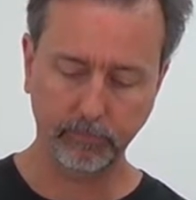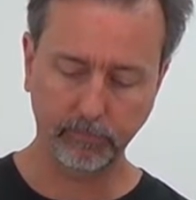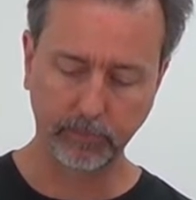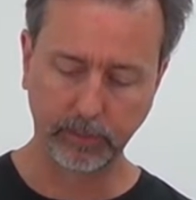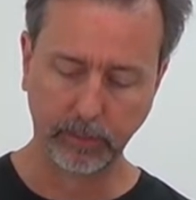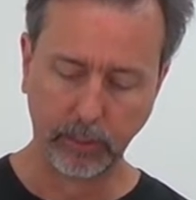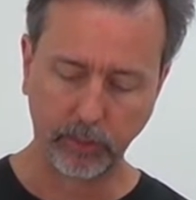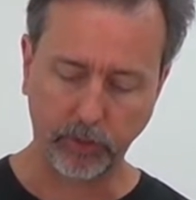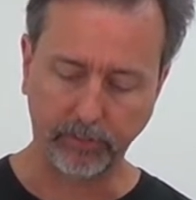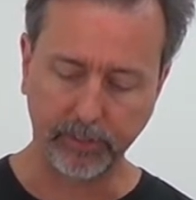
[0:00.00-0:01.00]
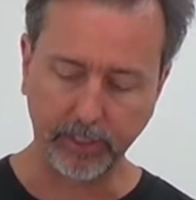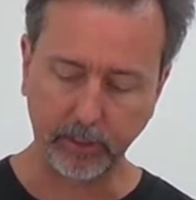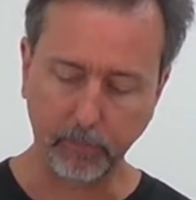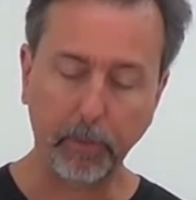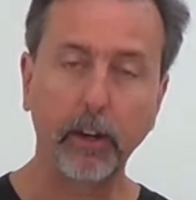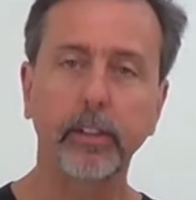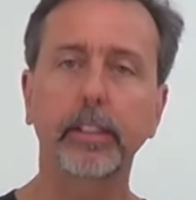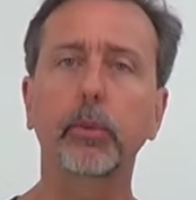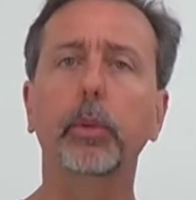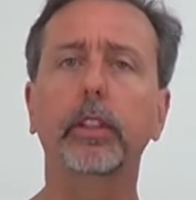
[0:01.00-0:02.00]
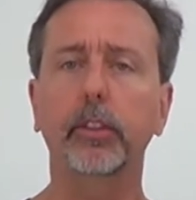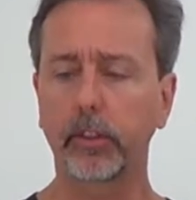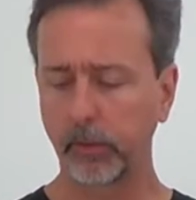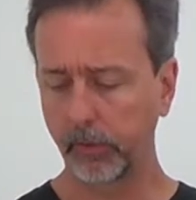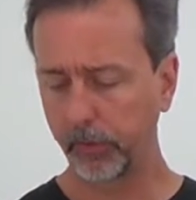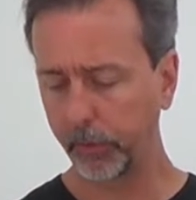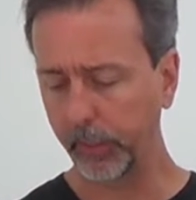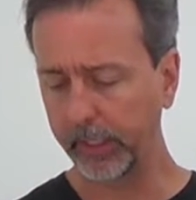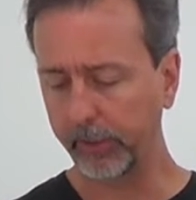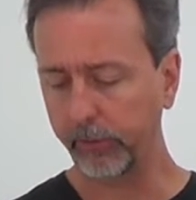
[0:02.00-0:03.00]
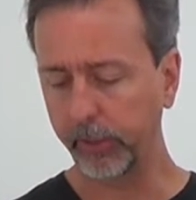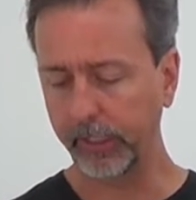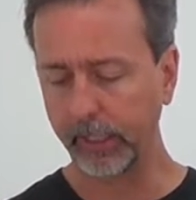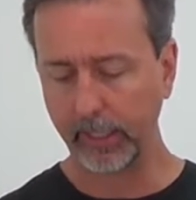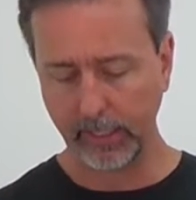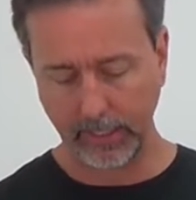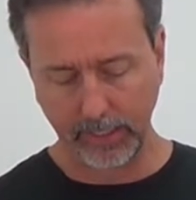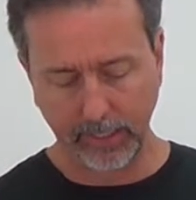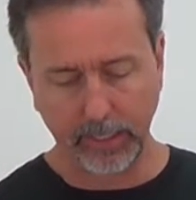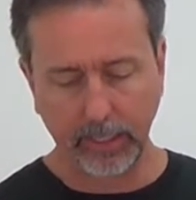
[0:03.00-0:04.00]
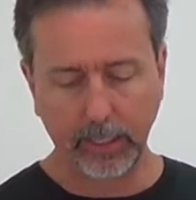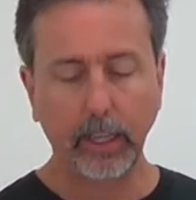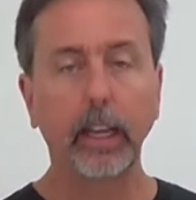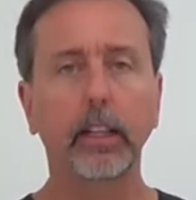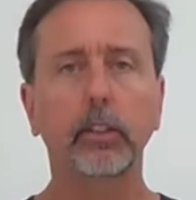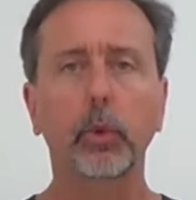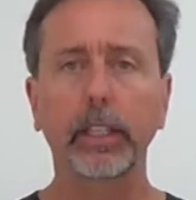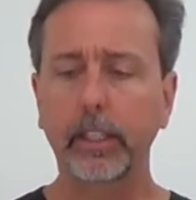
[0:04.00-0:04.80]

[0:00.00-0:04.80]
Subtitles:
I've done a comparison with the 3 different twin